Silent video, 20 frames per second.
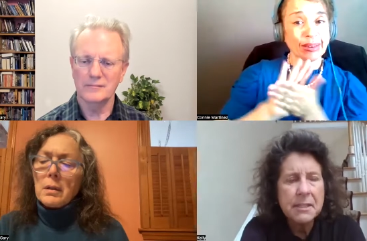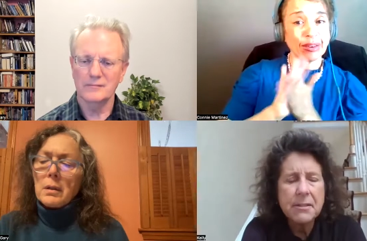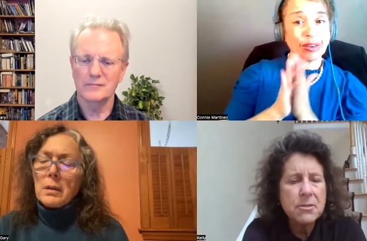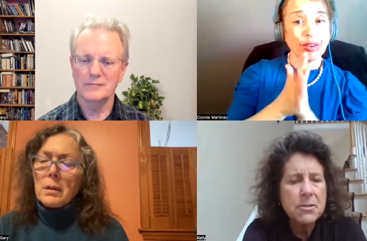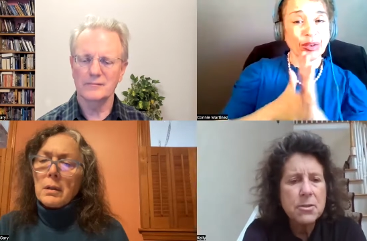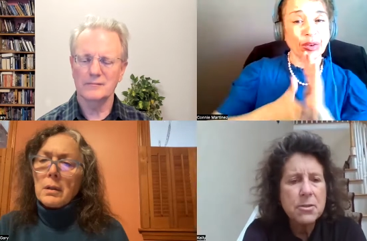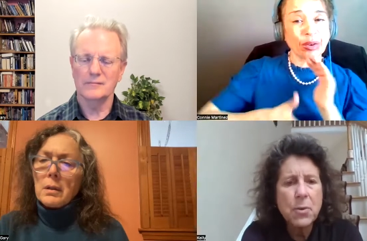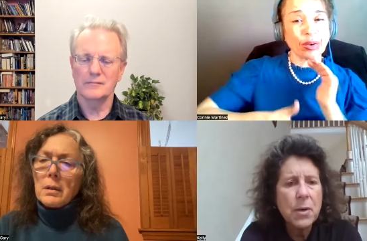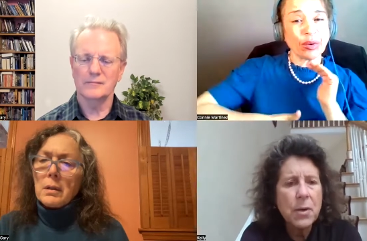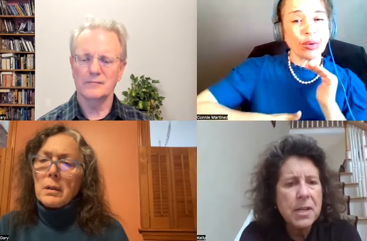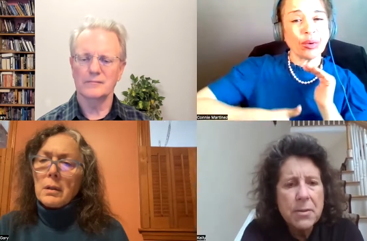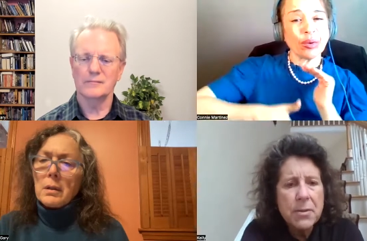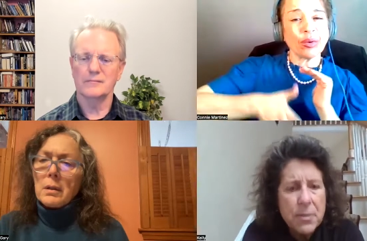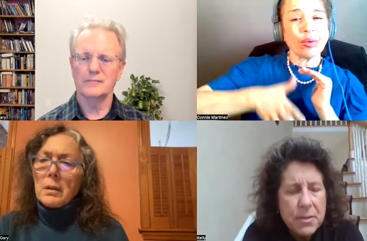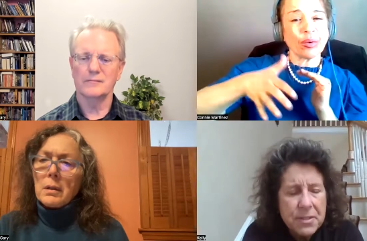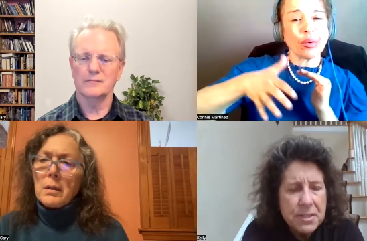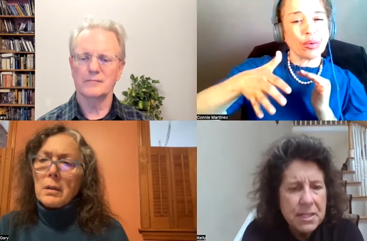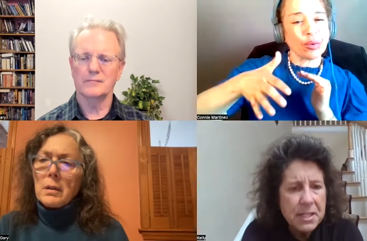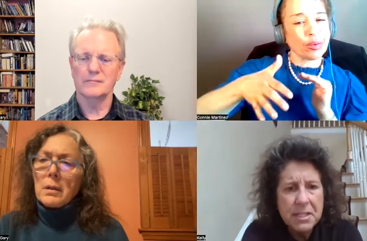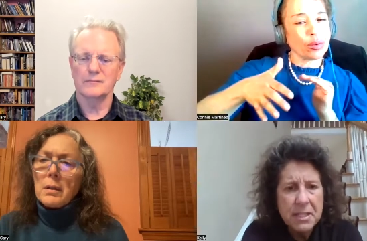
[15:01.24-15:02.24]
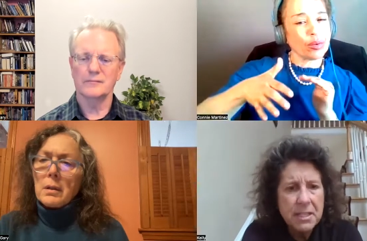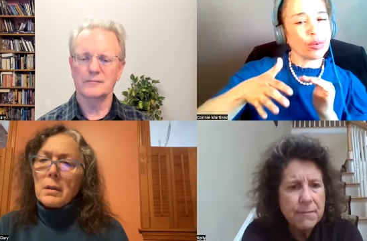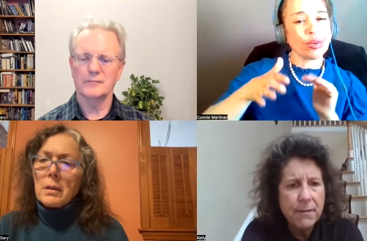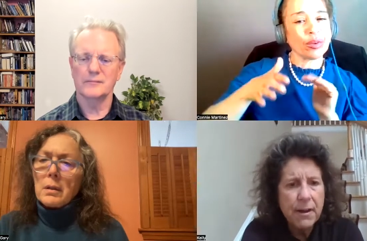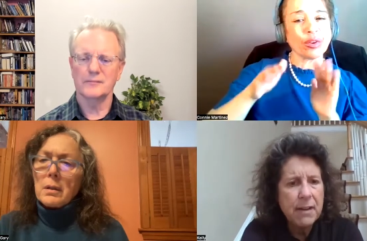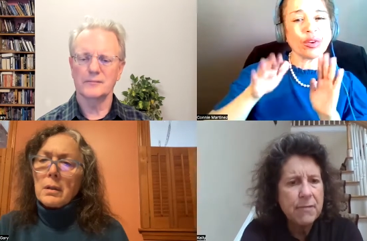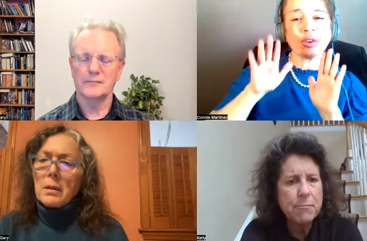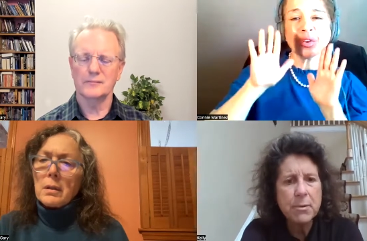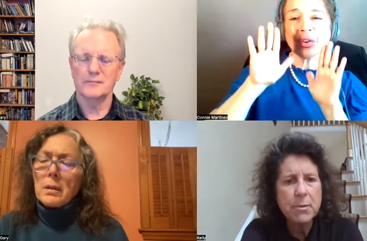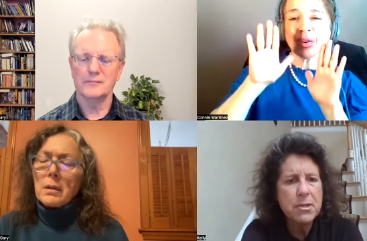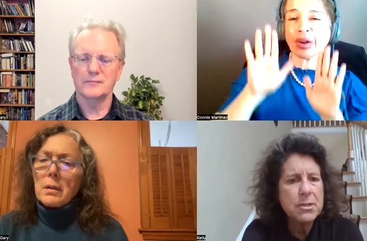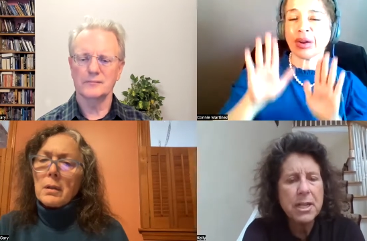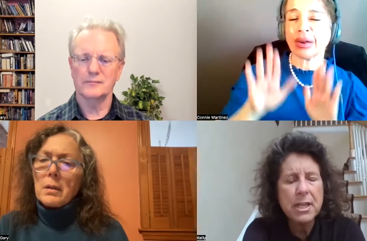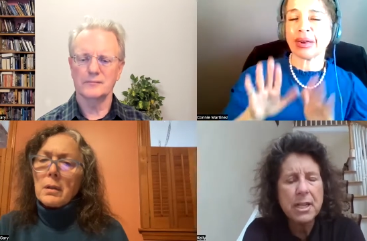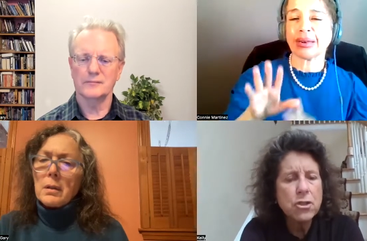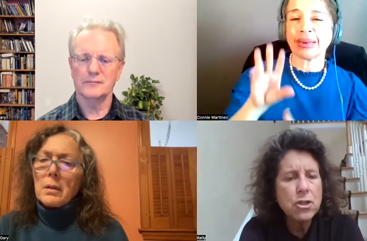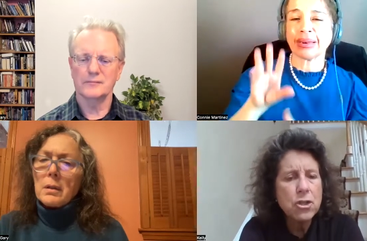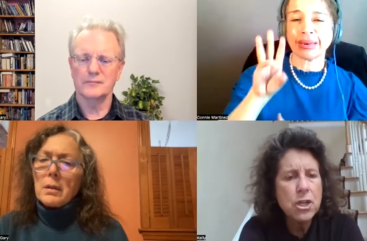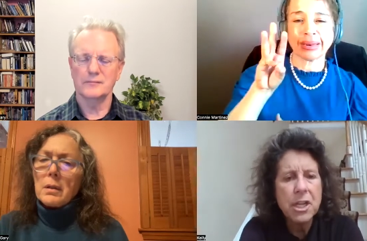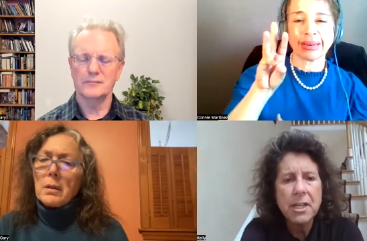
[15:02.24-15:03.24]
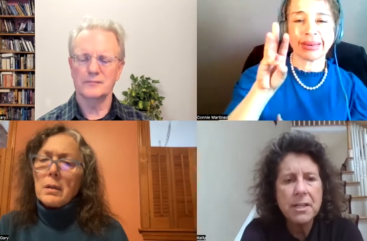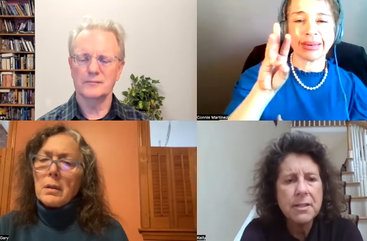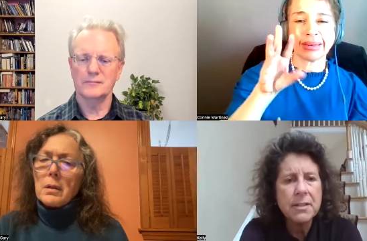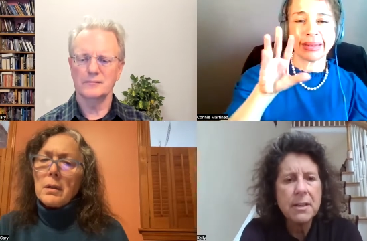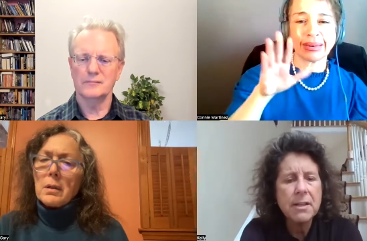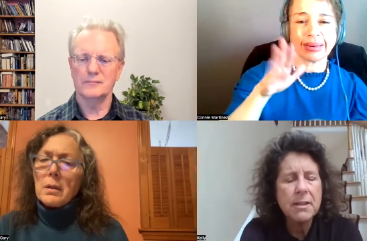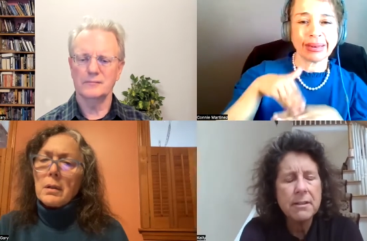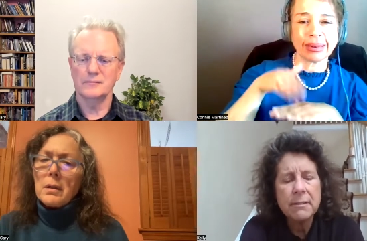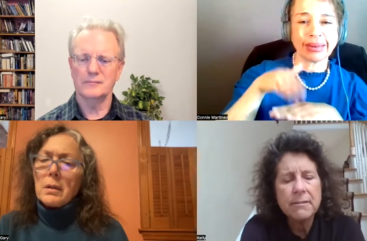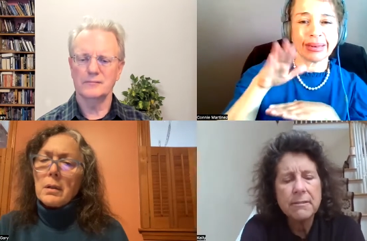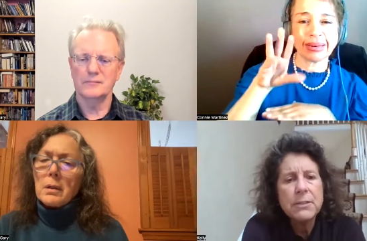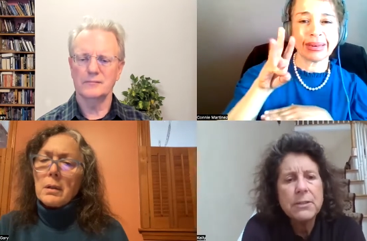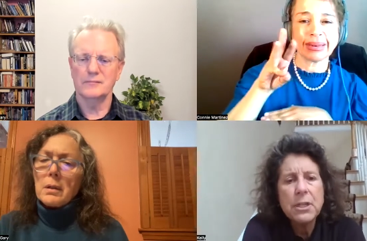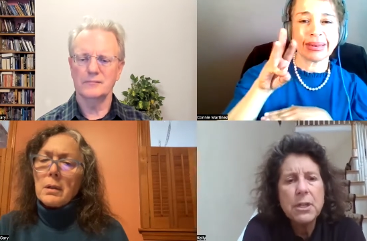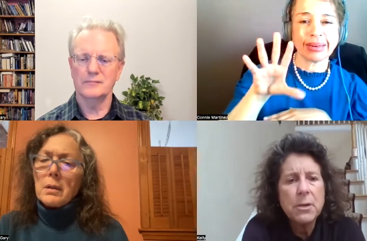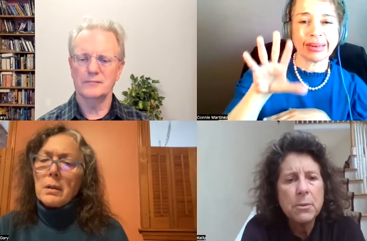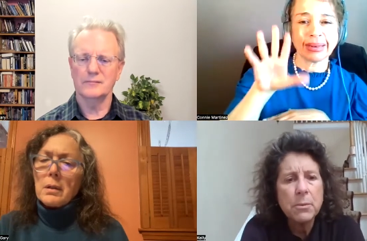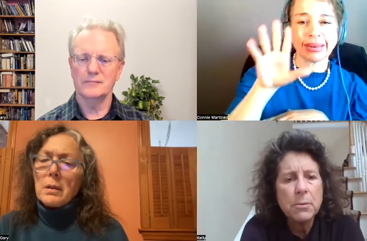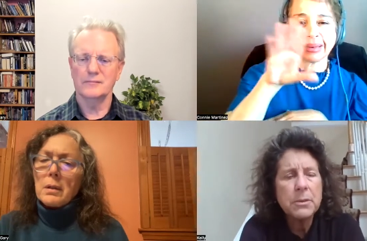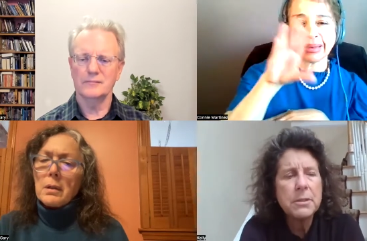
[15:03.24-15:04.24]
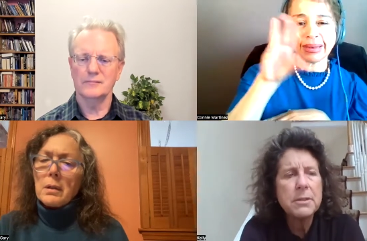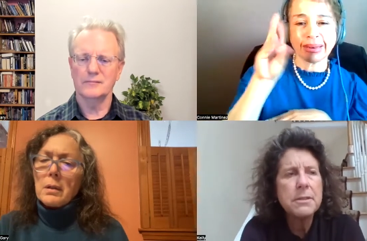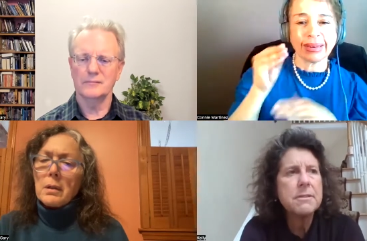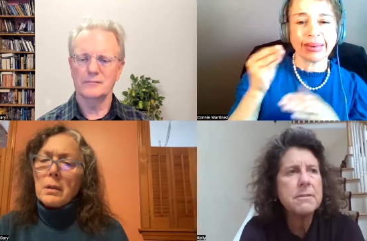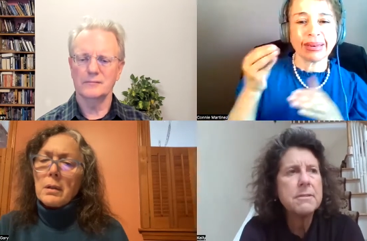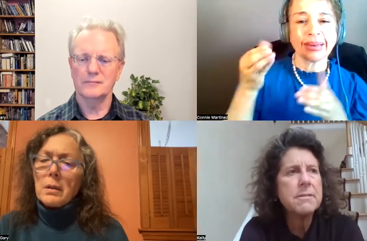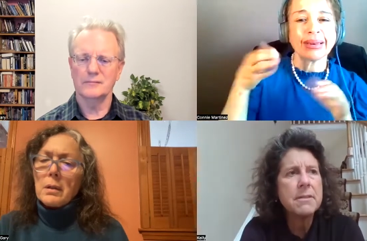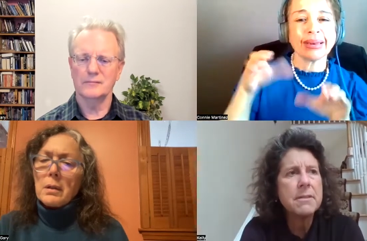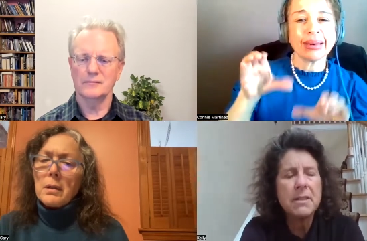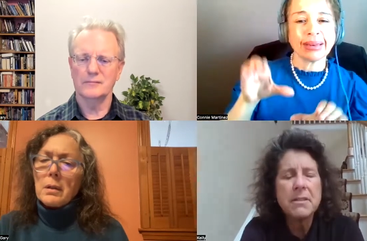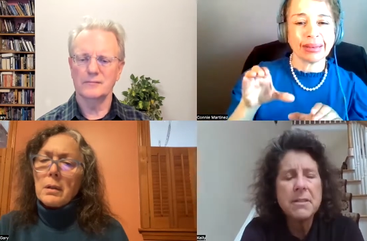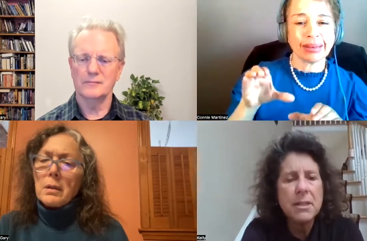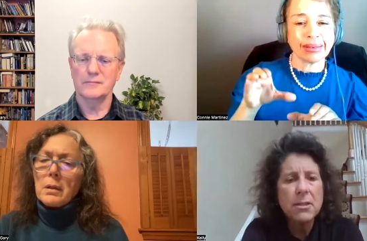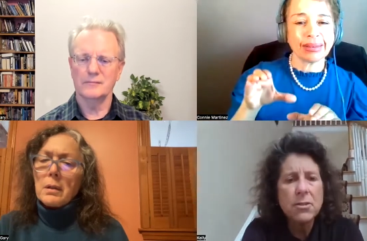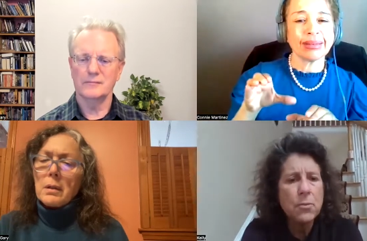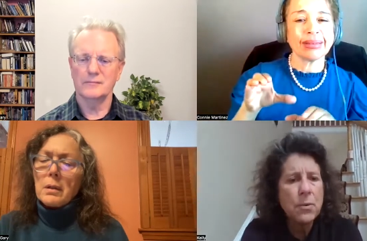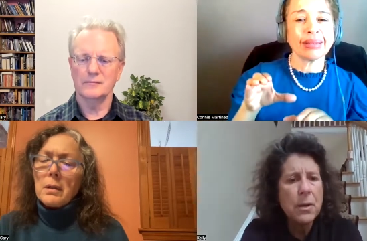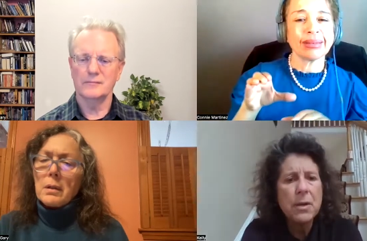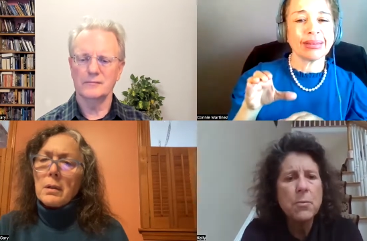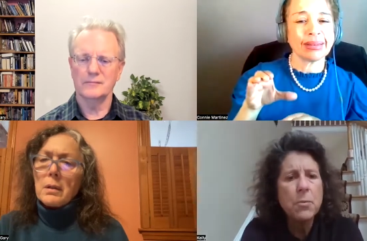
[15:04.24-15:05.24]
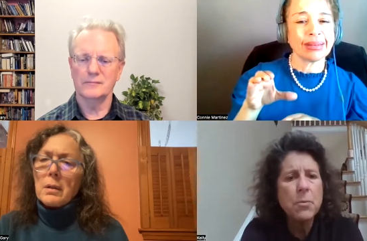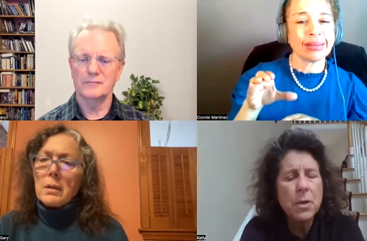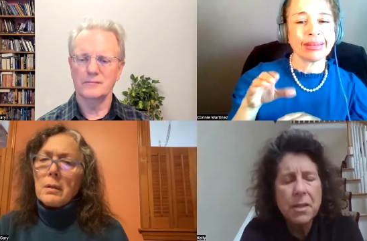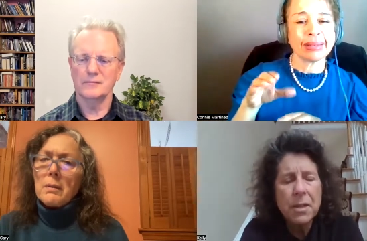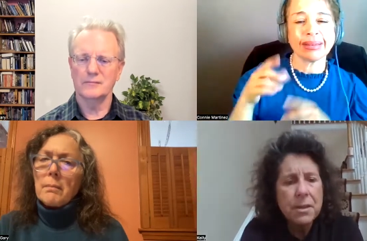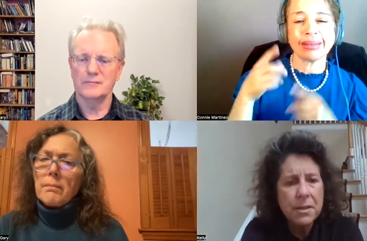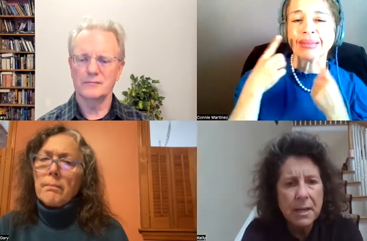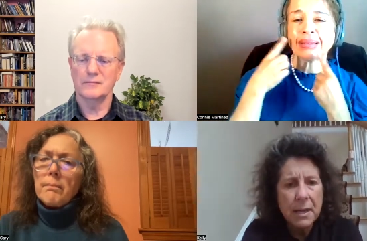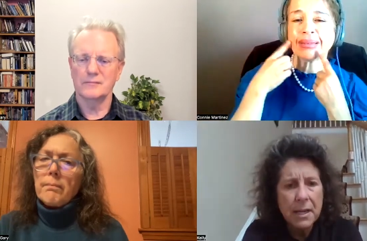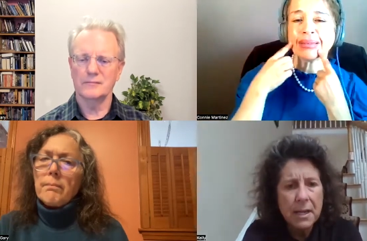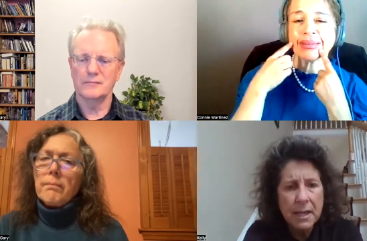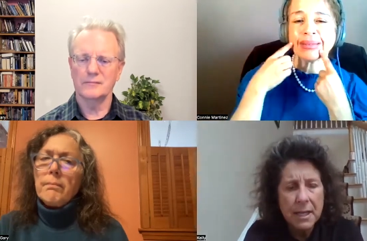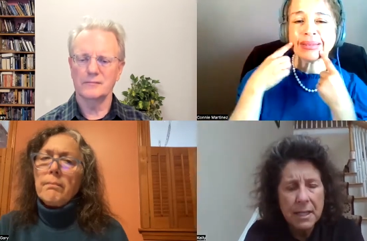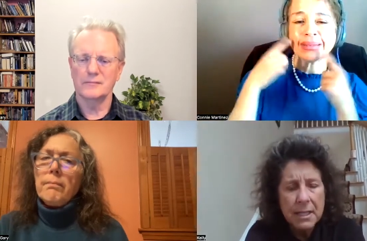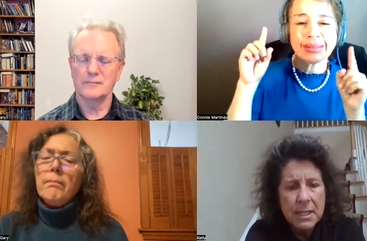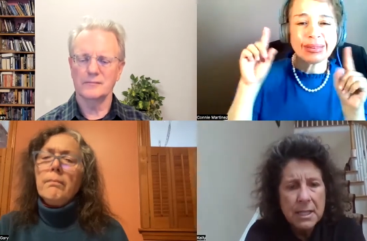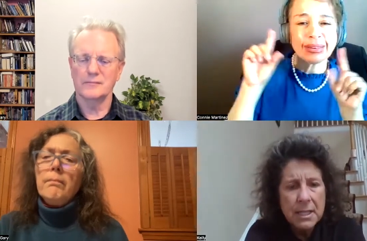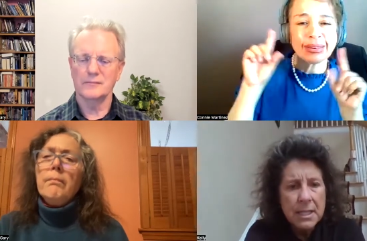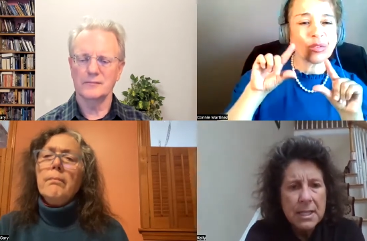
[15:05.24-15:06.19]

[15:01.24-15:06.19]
Speaker 1: there's greater than 65% chance of, you know, success rate with, uh,